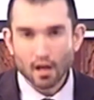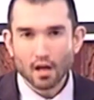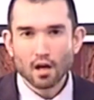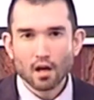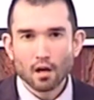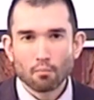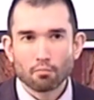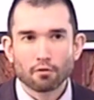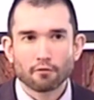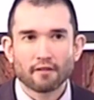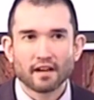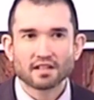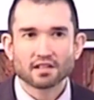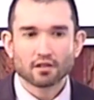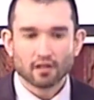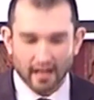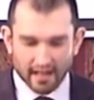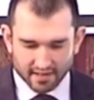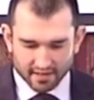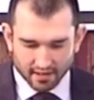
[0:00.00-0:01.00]

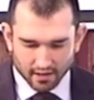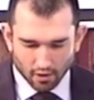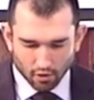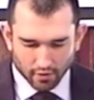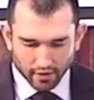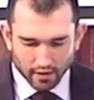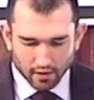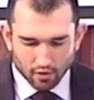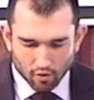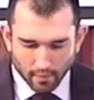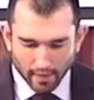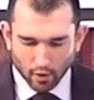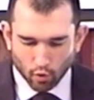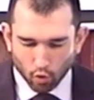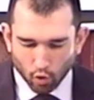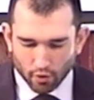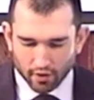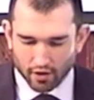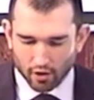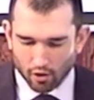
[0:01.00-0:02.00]
Professor Etzioni, whom I
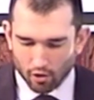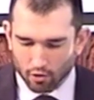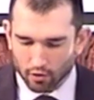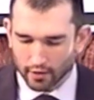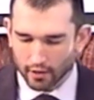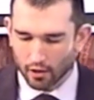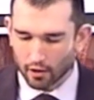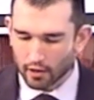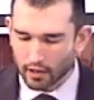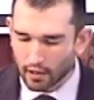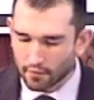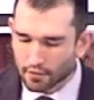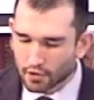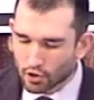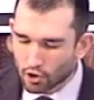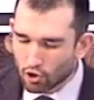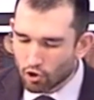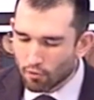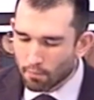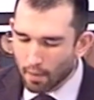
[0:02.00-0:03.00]
quoted earlier, gives
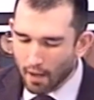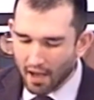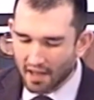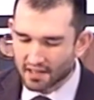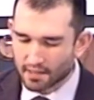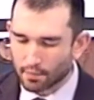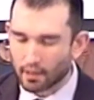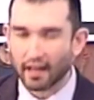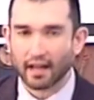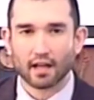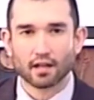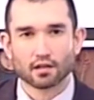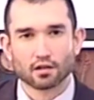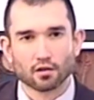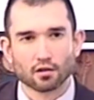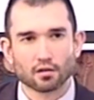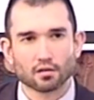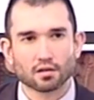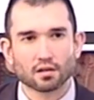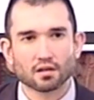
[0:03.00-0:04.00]
two possible
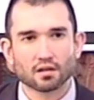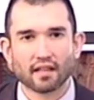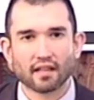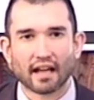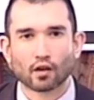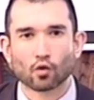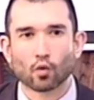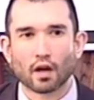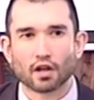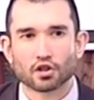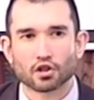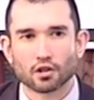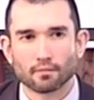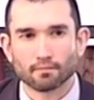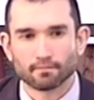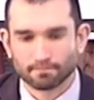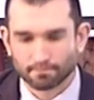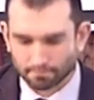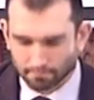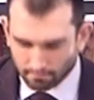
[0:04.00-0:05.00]
answers to that question:
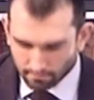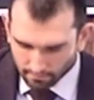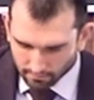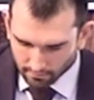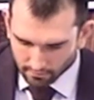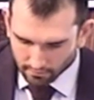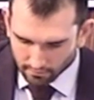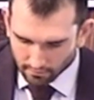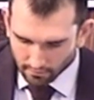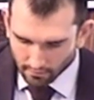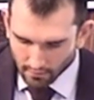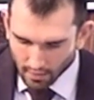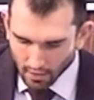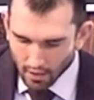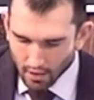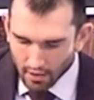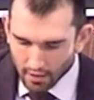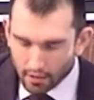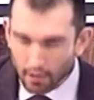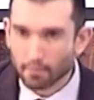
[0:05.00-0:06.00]

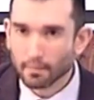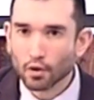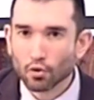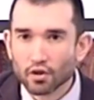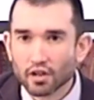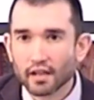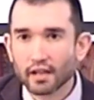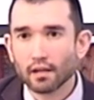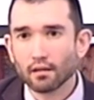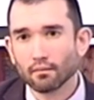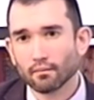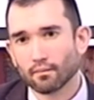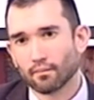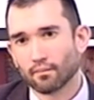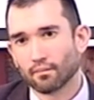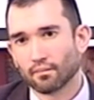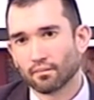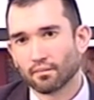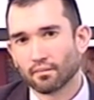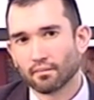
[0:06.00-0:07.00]
community
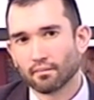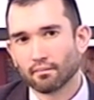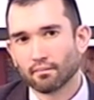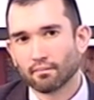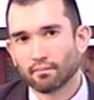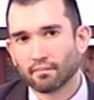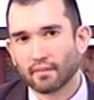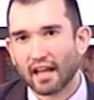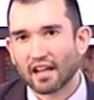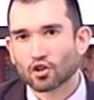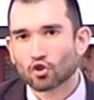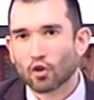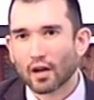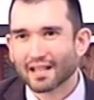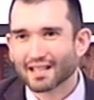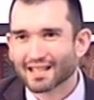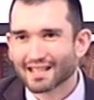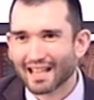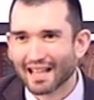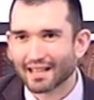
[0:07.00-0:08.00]
and
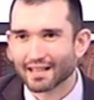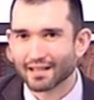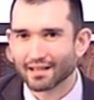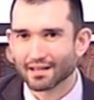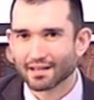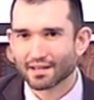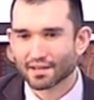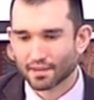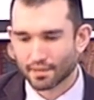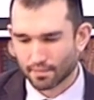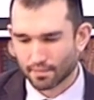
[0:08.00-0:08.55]
transcendence.